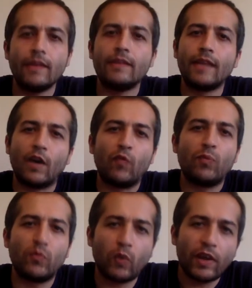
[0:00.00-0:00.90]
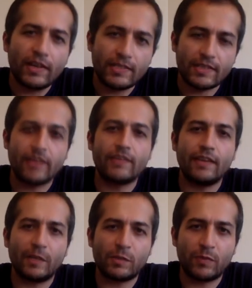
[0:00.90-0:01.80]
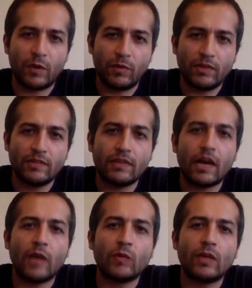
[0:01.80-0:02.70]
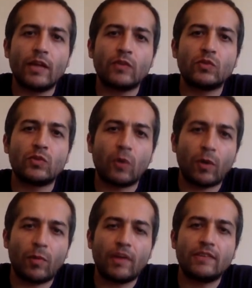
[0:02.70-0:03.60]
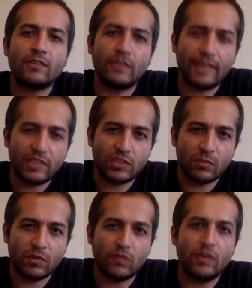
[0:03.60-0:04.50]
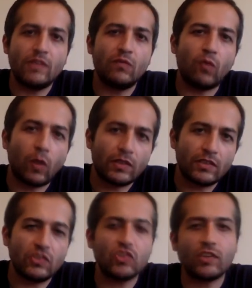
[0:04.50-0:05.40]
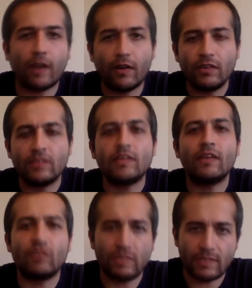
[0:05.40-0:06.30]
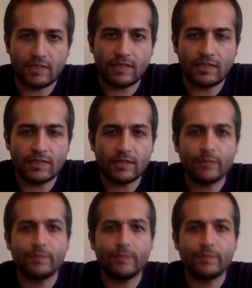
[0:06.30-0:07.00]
Now, before I start the experiment, I would like to talk about the relation between voltage, current, and resistance.